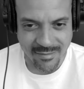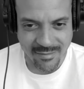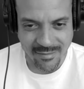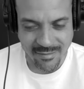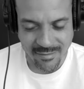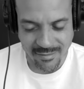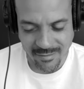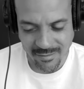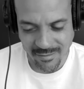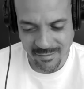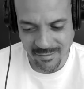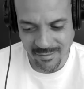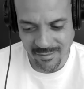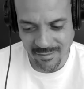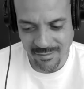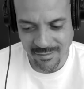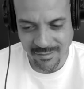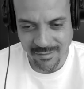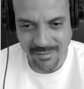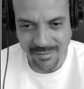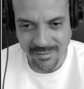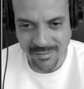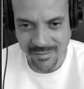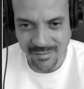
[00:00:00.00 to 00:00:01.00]

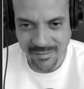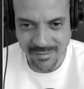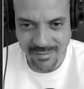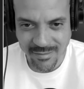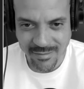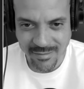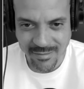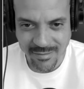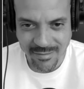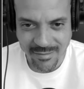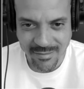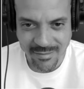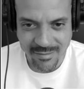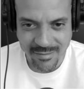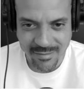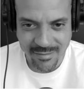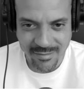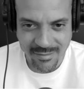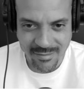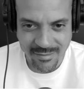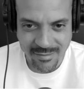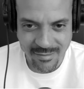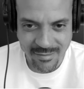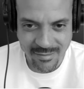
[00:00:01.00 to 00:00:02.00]

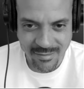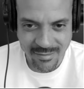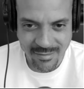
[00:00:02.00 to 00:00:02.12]
No words are spoken by the person on screen.